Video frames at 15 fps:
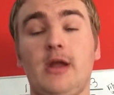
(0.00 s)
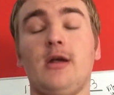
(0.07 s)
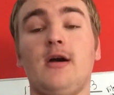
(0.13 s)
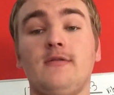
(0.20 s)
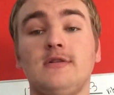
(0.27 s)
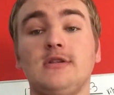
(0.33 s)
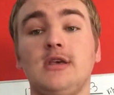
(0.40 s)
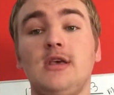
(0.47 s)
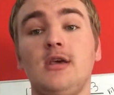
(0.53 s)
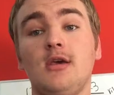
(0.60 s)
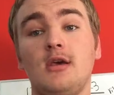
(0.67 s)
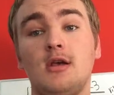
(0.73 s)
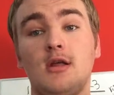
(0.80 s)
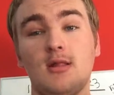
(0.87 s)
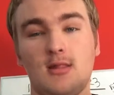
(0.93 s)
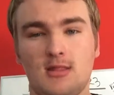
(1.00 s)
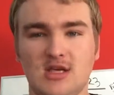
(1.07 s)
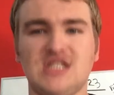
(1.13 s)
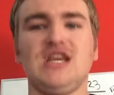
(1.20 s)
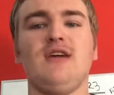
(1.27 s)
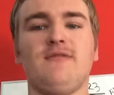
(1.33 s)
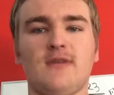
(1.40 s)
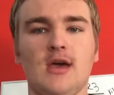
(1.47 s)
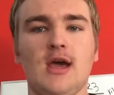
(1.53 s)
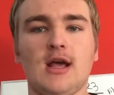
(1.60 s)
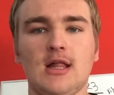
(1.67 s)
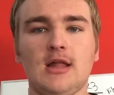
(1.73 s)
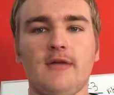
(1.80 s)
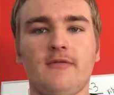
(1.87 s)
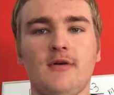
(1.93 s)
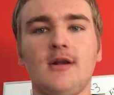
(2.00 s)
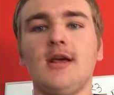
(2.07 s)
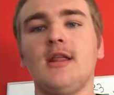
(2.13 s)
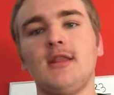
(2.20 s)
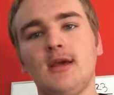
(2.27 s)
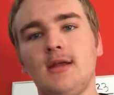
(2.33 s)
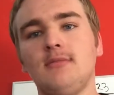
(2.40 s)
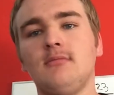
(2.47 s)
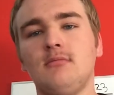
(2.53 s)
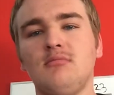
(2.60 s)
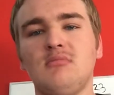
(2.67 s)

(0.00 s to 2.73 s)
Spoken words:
and obviously the tough guy Clifford, and then